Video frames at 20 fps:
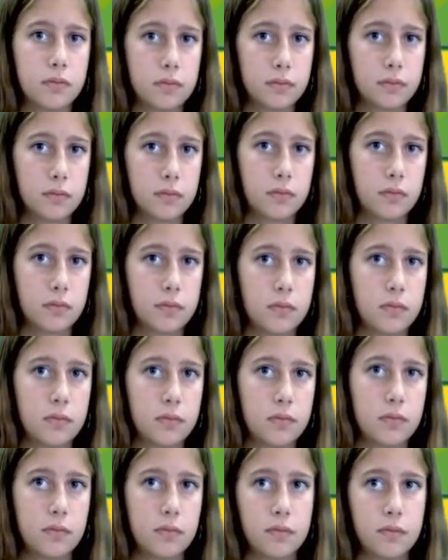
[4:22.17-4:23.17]

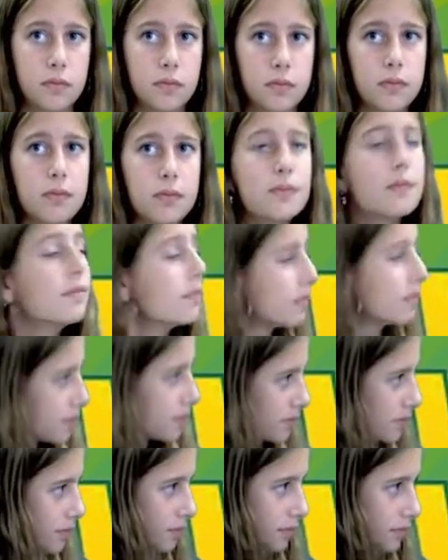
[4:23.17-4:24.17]

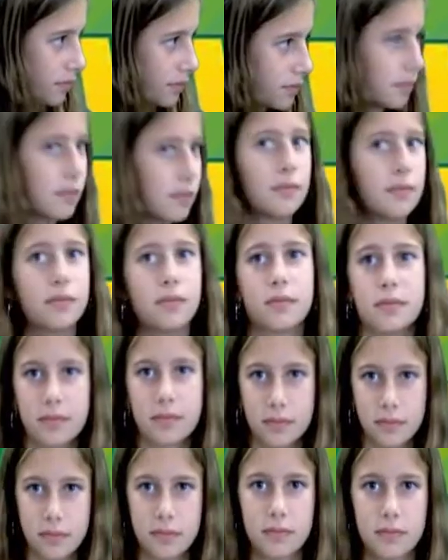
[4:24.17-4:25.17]

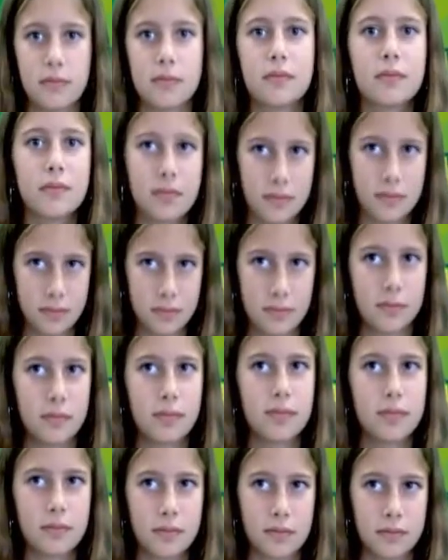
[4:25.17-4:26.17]

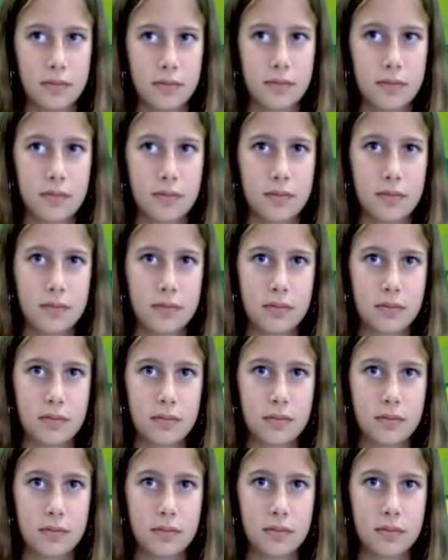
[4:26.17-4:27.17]

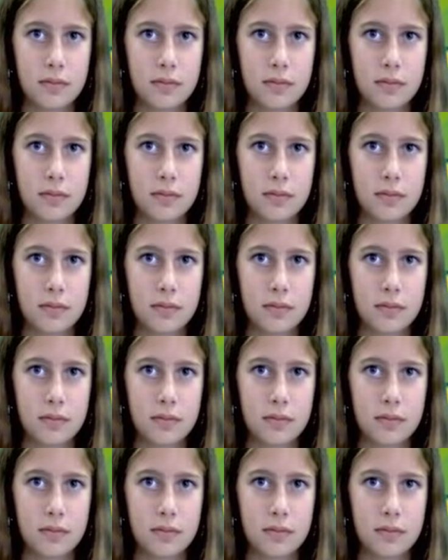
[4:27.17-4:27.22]
(not speaking)